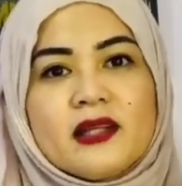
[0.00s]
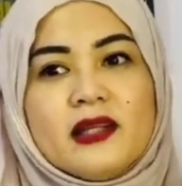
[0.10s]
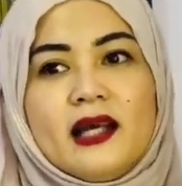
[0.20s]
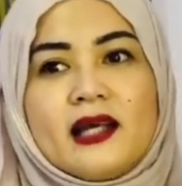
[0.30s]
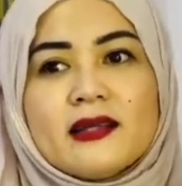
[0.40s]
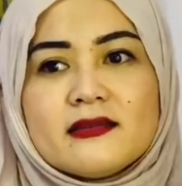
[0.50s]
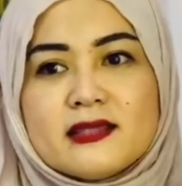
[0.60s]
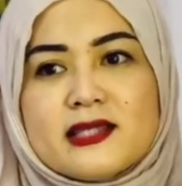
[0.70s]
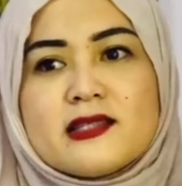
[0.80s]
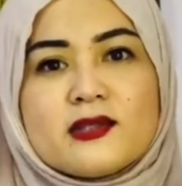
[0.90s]
Like
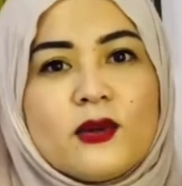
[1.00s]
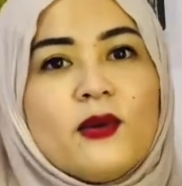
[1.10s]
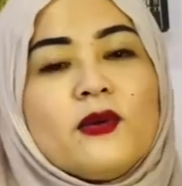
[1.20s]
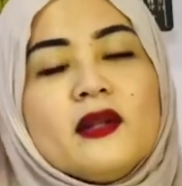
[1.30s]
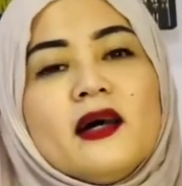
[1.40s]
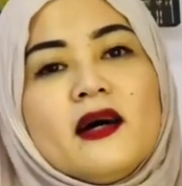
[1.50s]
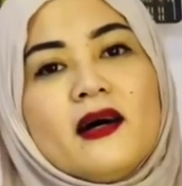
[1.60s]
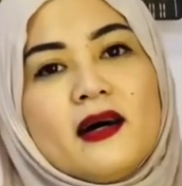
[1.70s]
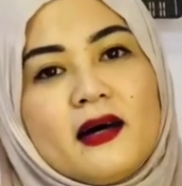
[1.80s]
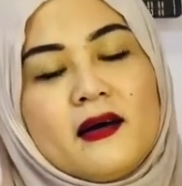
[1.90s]
this is all
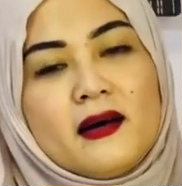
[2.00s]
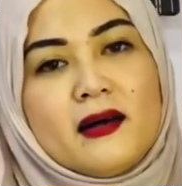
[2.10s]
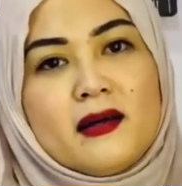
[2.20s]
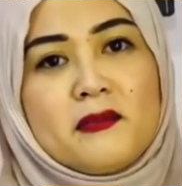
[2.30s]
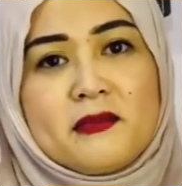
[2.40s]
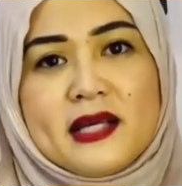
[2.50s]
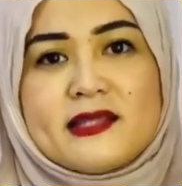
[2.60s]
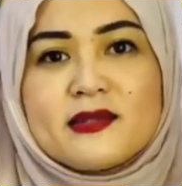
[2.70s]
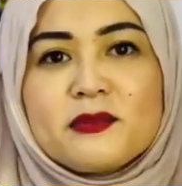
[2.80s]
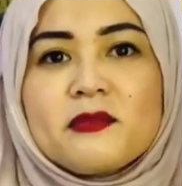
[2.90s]

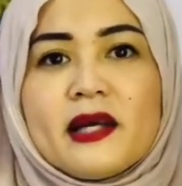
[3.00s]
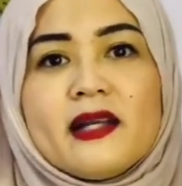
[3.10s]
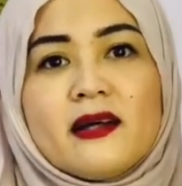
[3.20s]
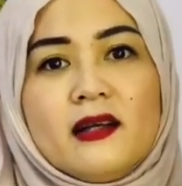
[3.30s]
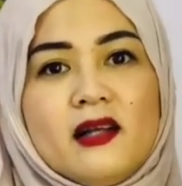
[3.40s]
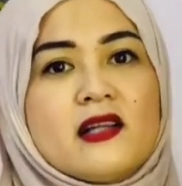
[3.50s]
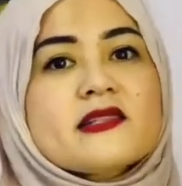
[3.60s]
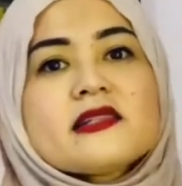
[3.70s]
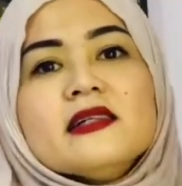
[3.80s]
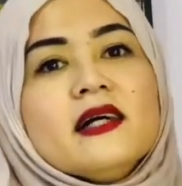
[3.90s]
based on my
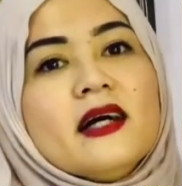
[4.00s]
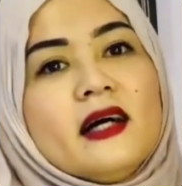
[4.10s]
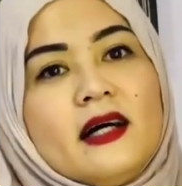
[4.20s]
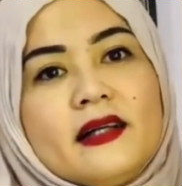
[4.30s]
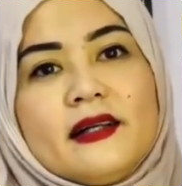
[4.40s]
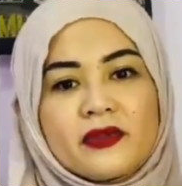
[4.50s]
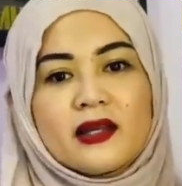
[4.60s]
knowledge, and